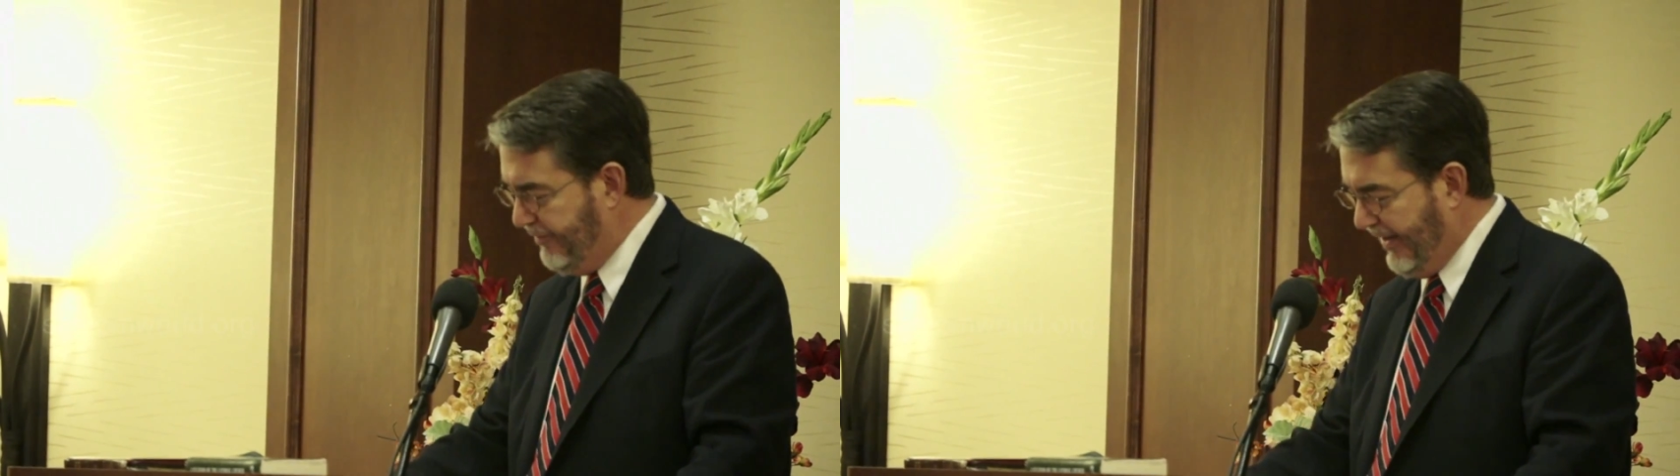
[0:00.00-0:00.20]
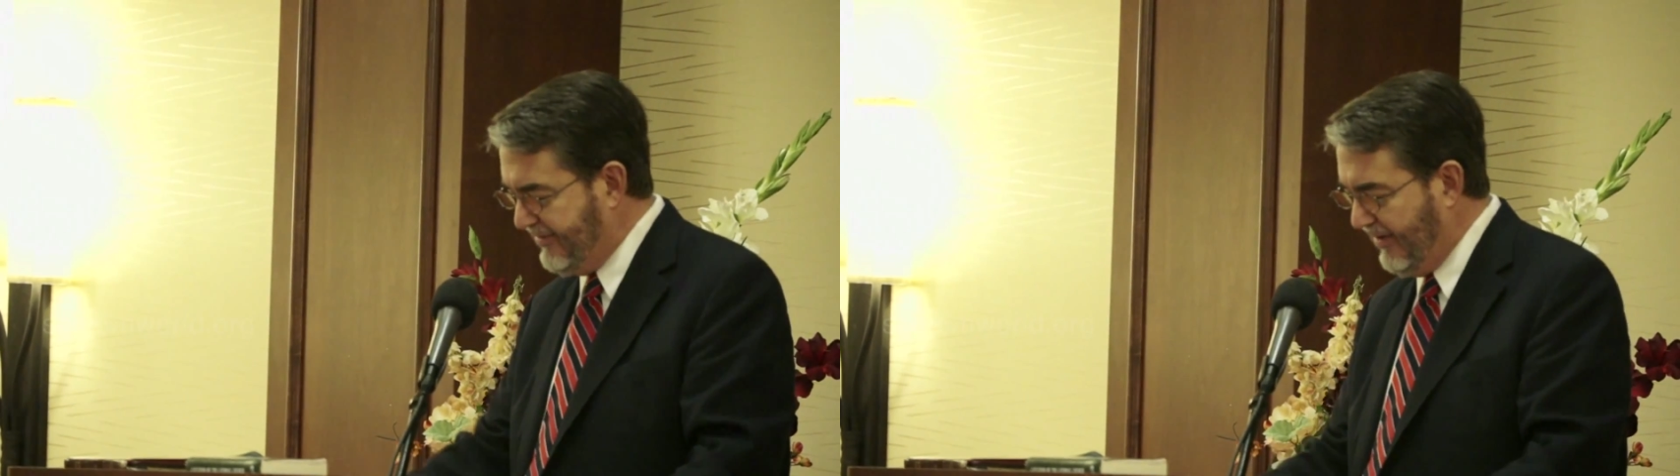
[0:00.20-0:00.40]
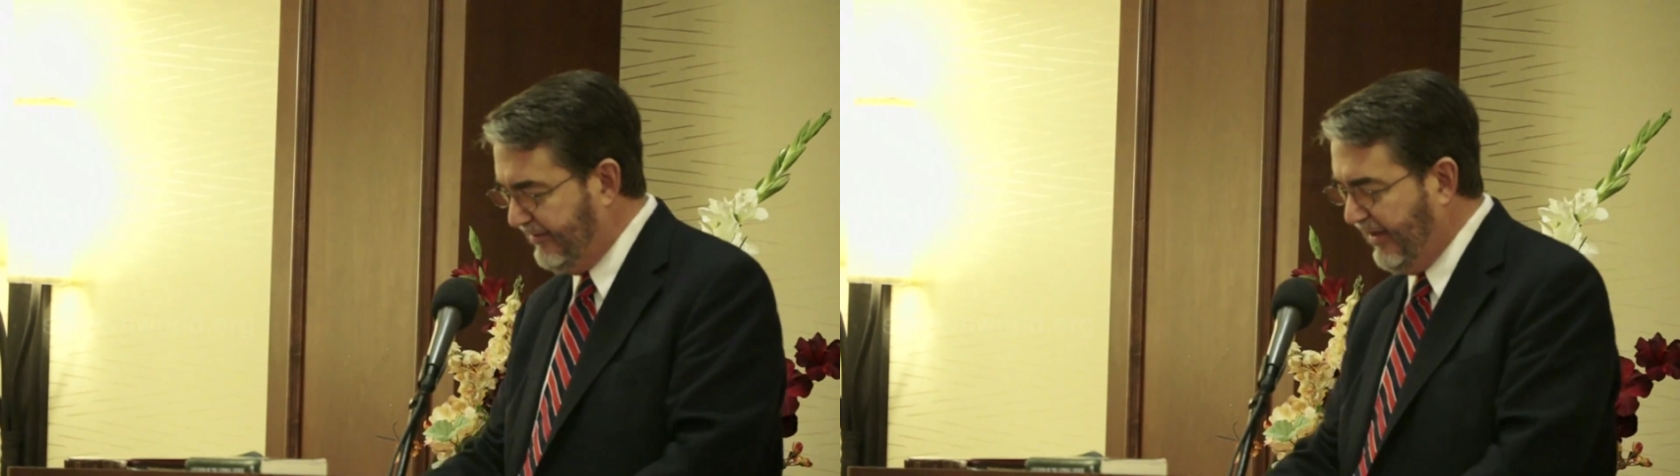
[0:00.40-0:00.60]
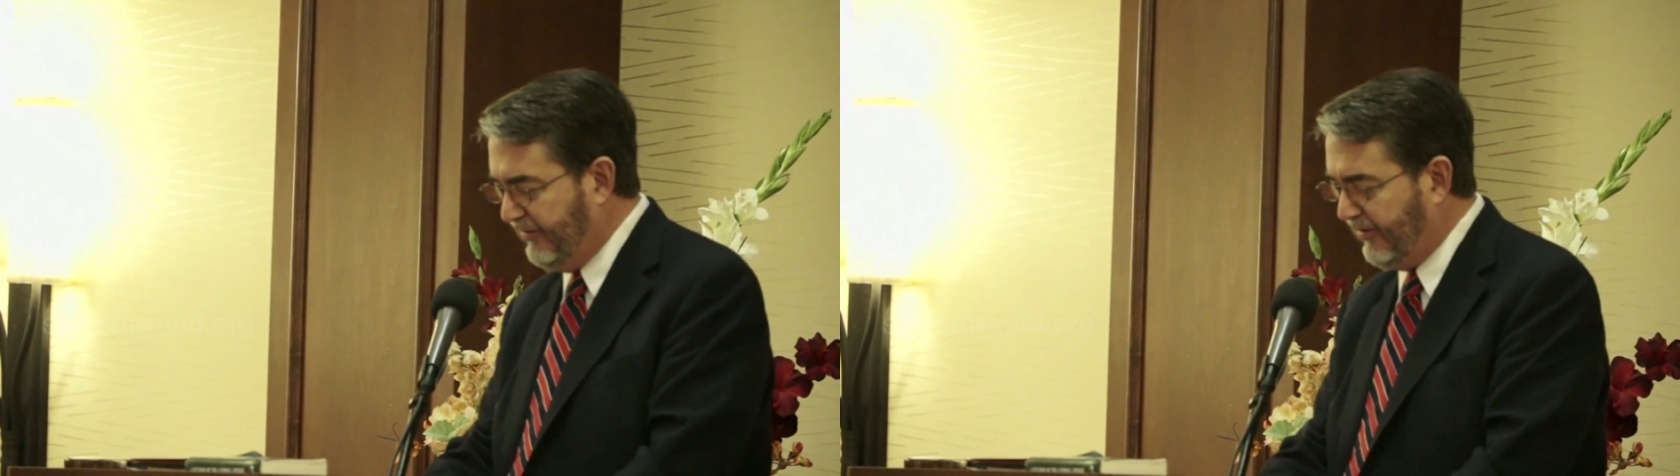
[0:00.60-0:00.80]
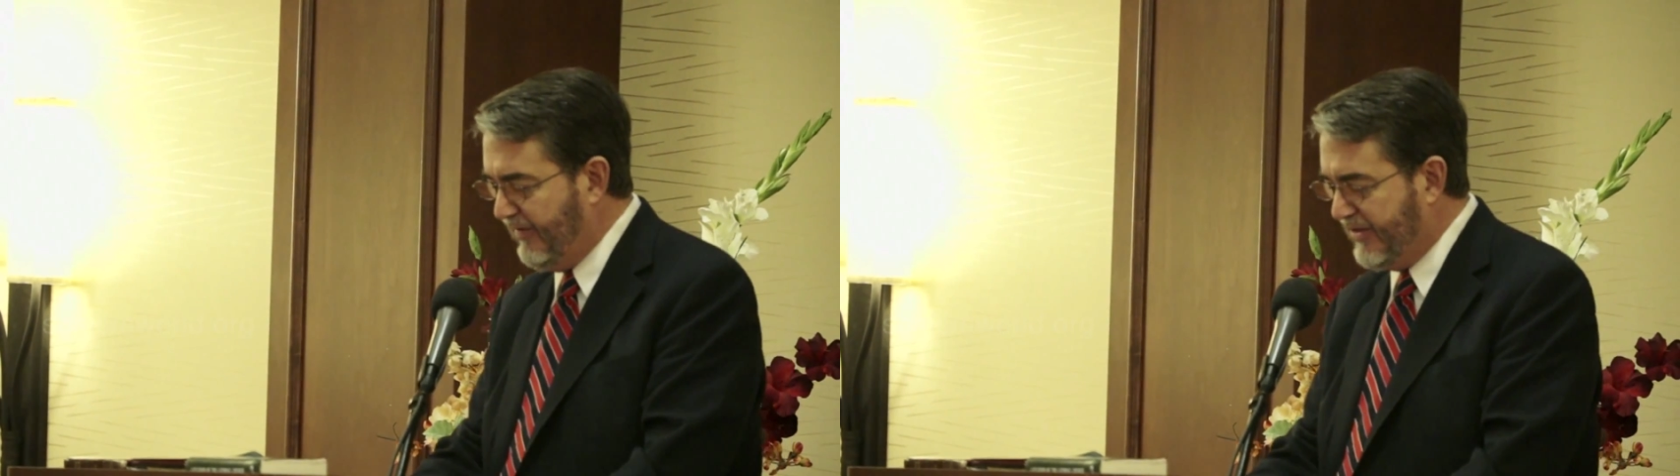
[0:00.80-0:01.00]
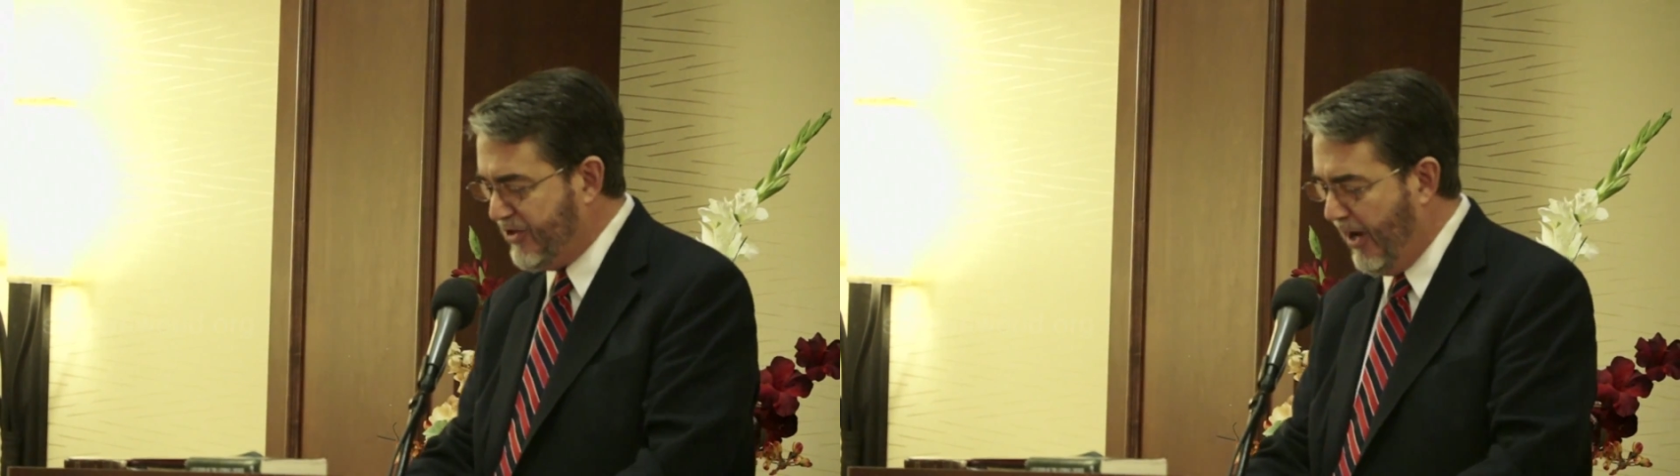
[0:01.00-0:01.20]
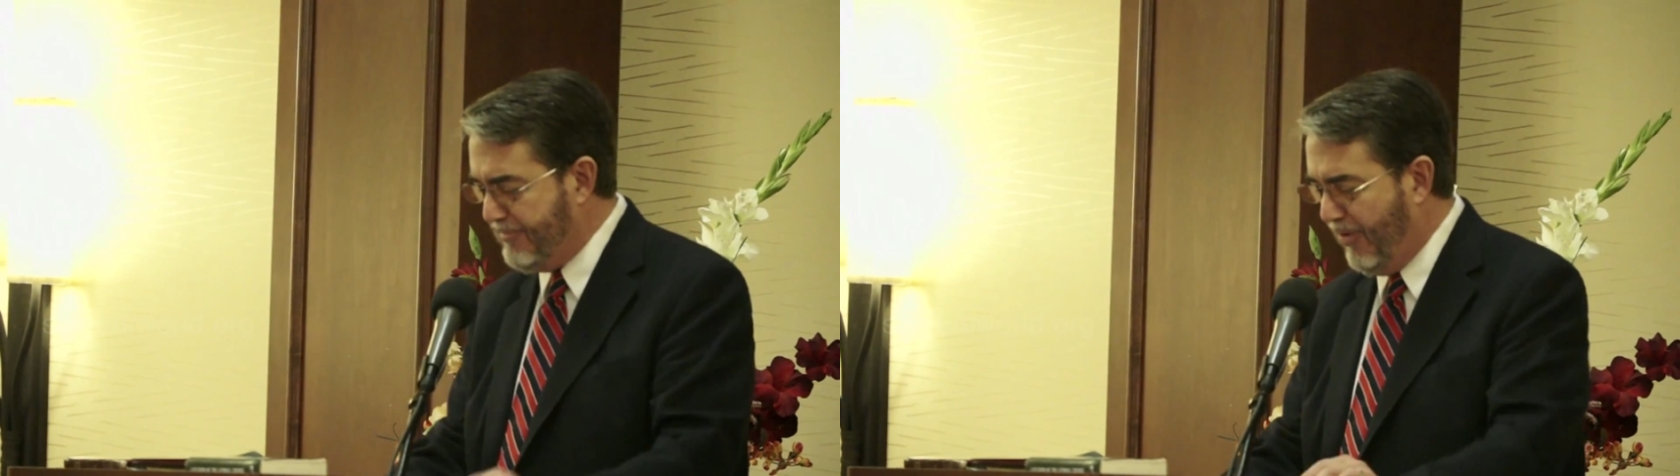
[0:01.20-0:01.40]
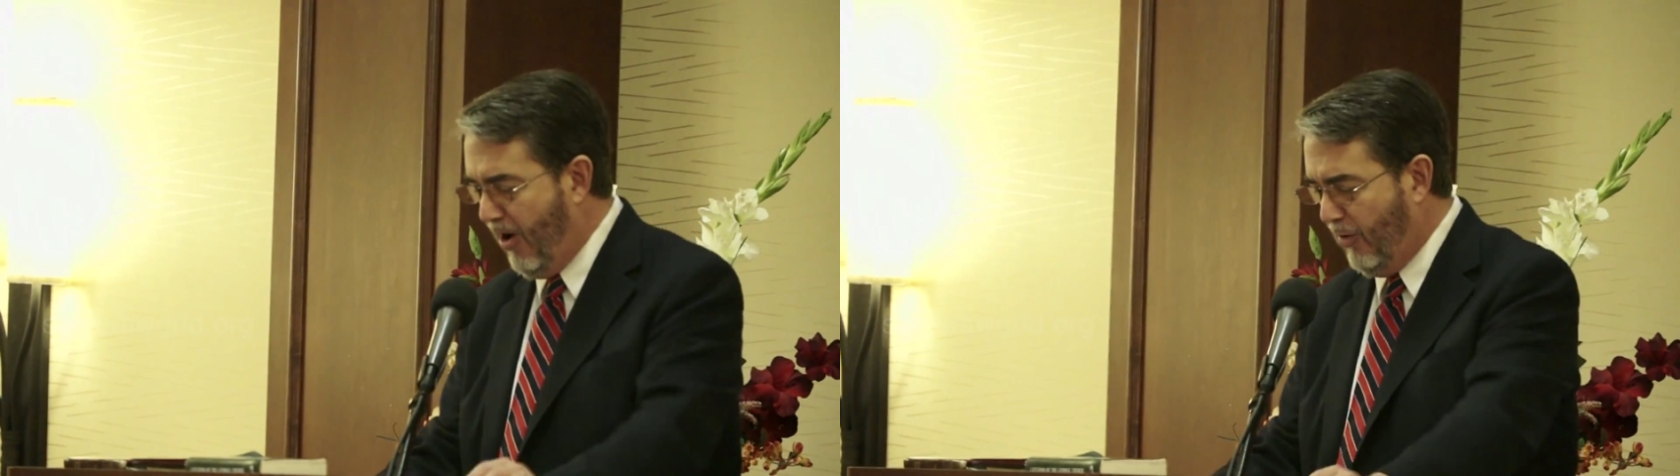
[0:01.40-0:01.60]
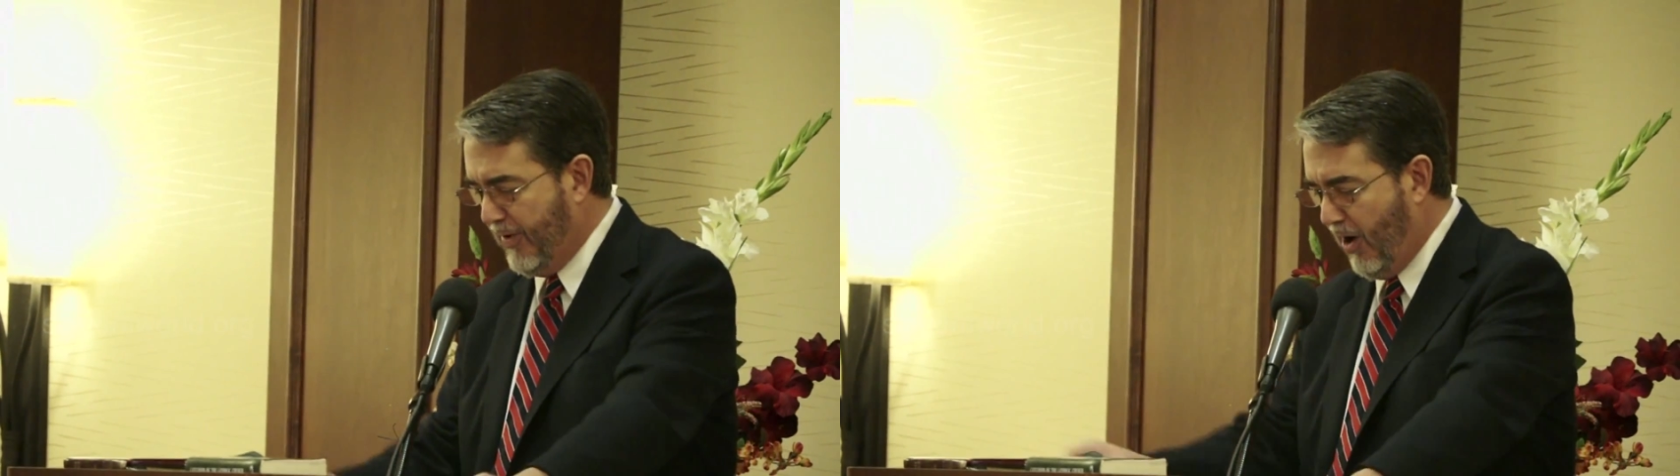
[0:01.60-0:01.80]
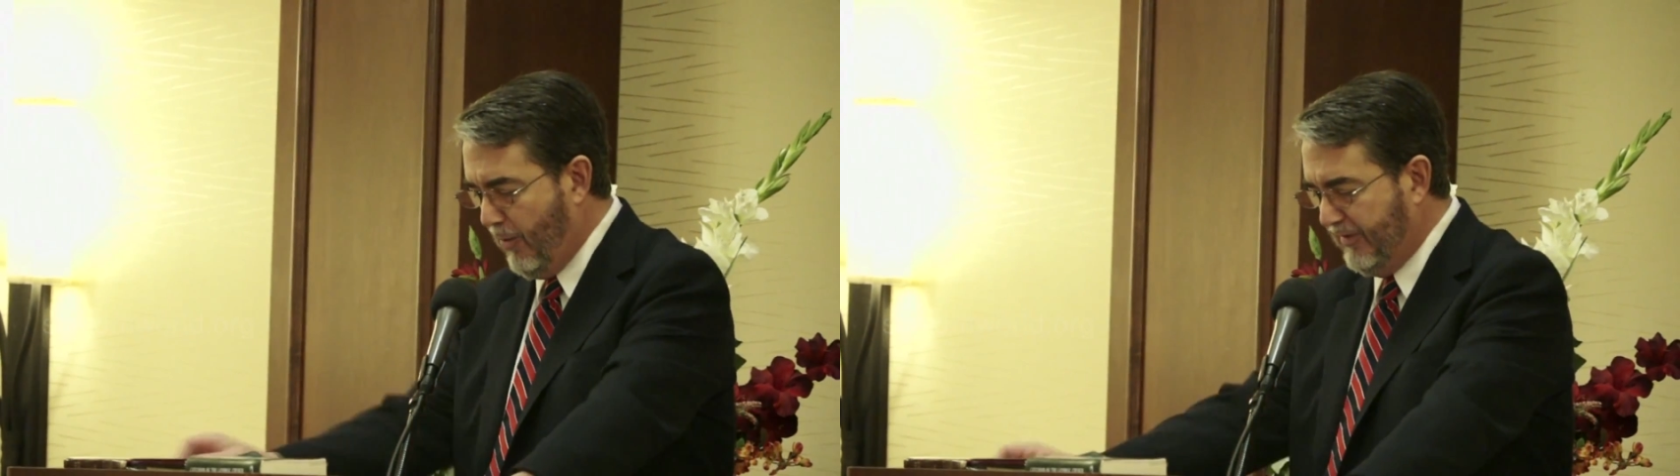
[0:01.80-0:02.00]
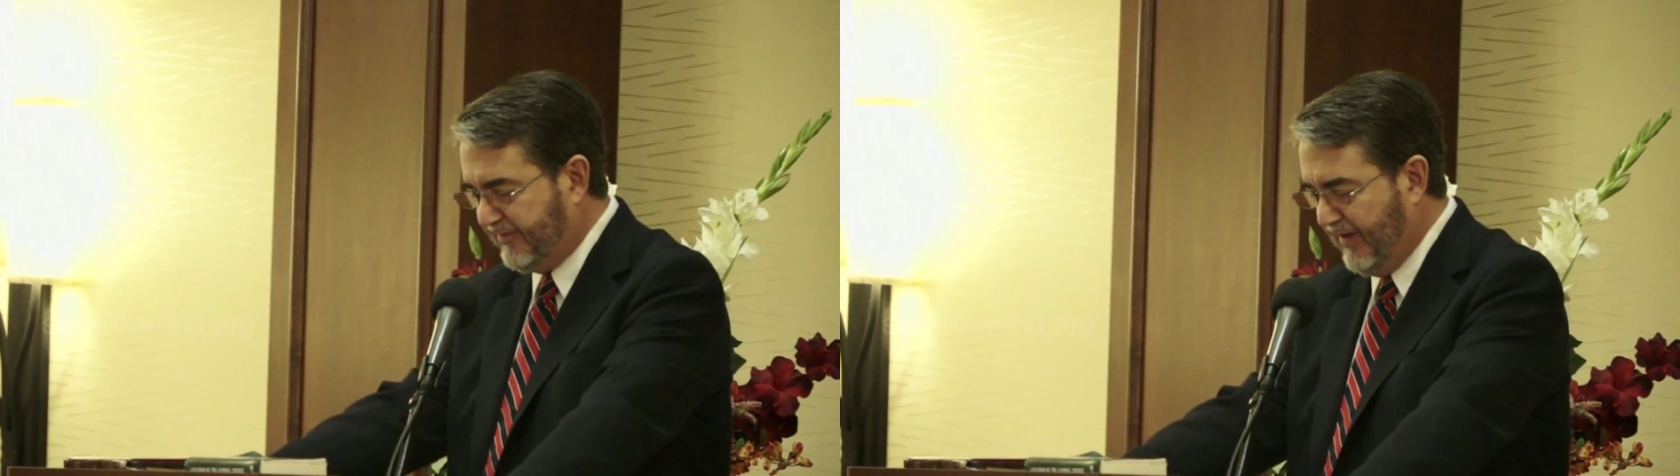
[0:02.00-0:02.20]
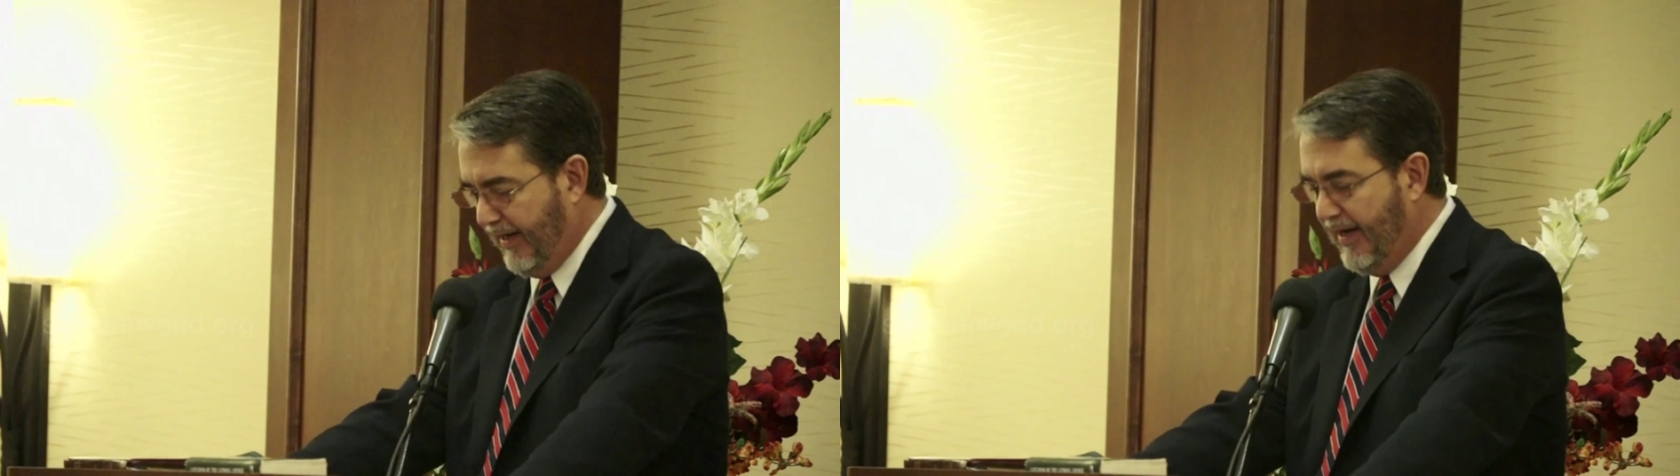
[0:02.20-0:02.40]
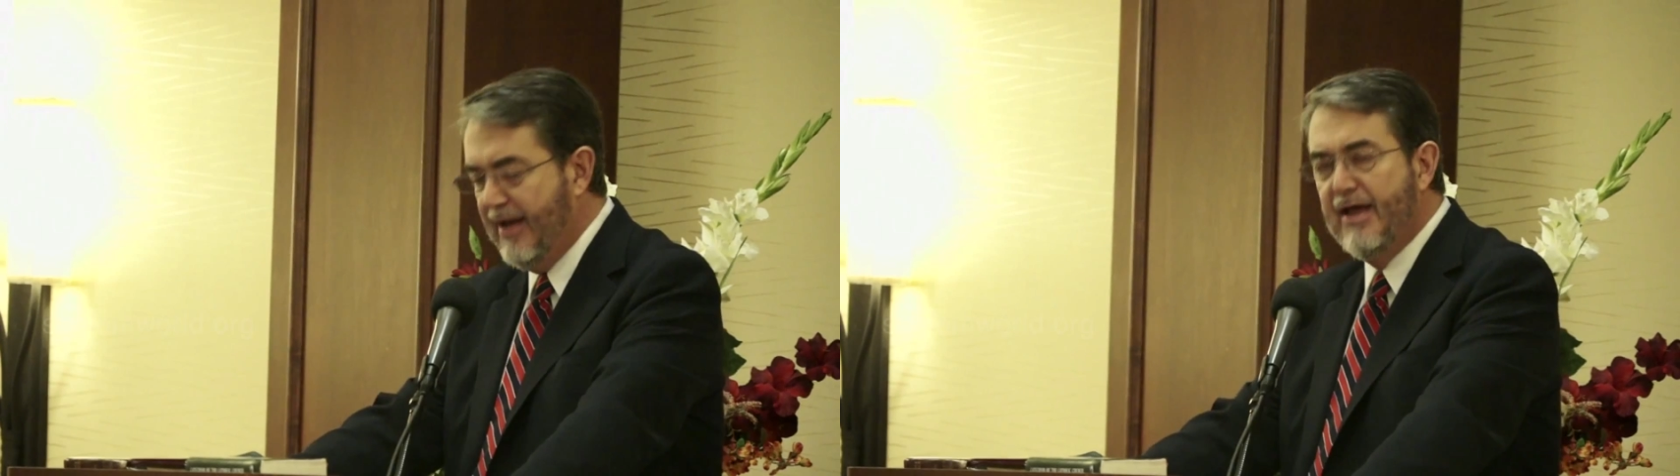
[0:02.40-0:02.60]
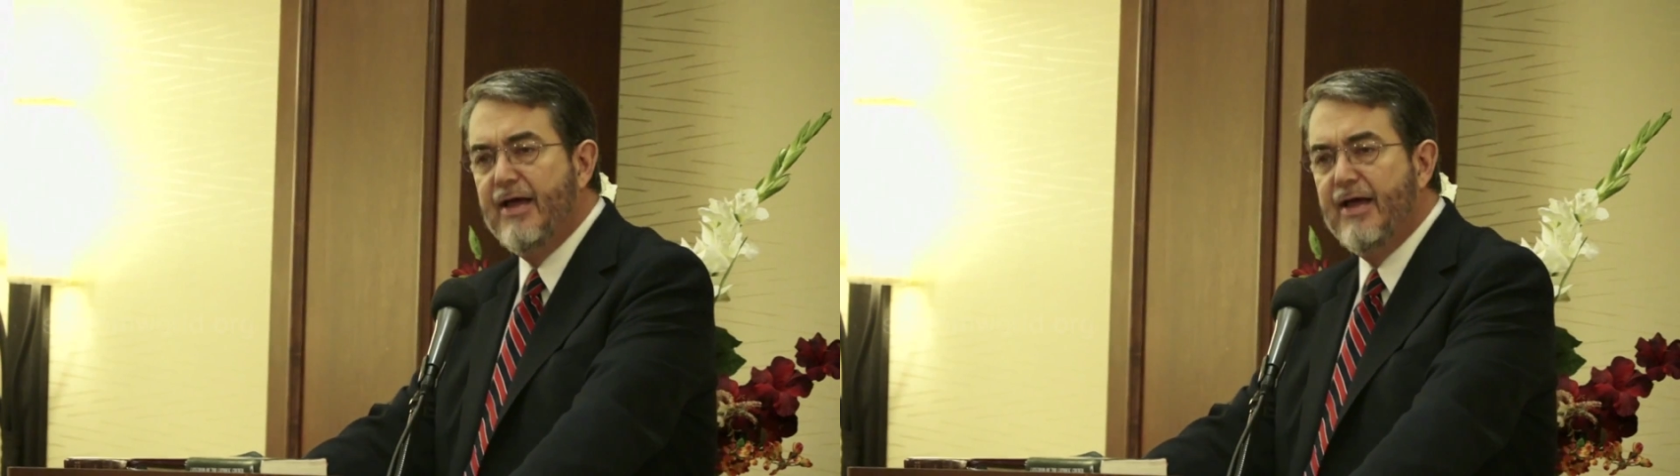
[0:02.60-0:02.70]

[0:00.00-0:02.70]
evangelization that John Paul would always say.